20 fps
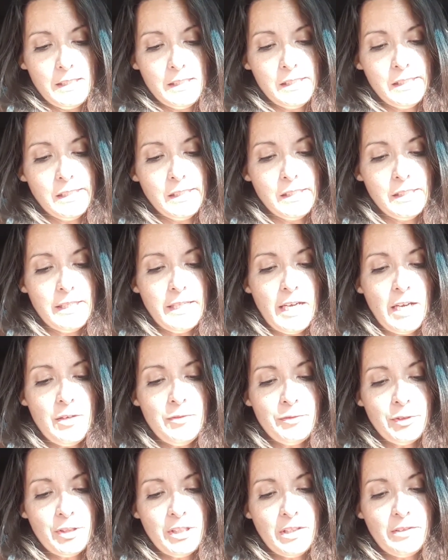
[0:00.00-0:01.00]
Thou
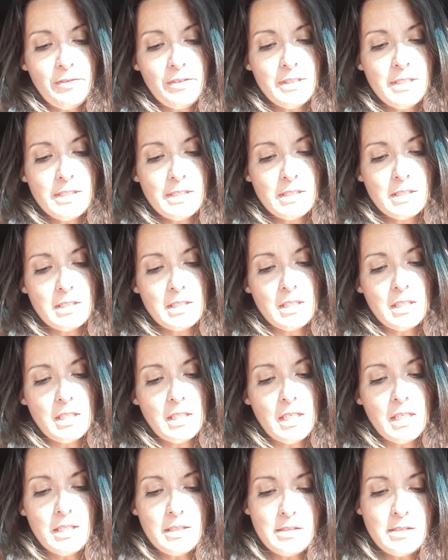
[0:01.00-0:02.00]
forgivest
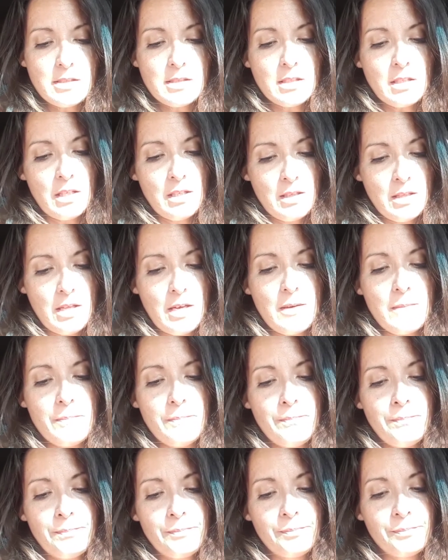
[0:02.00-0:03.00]
us and them.
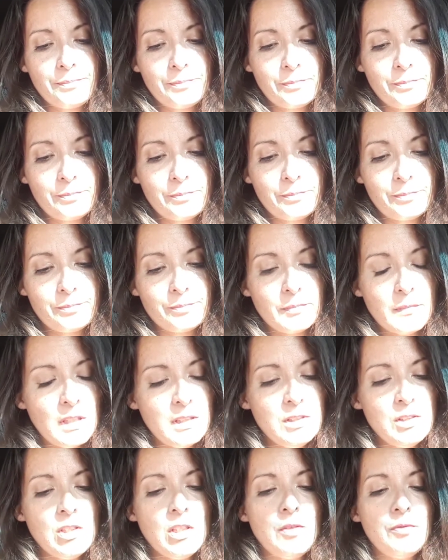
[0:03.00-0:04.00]
Let's
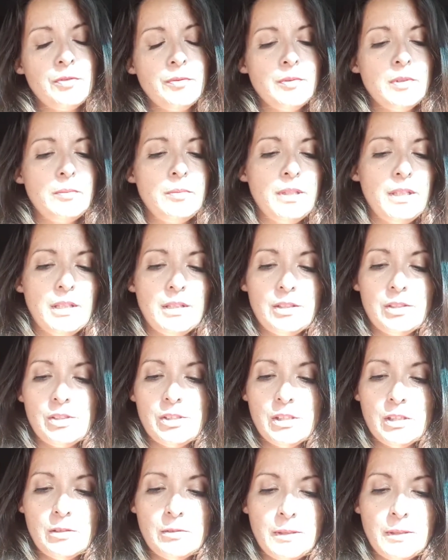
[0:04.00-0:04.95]
start from the beginning, shall we?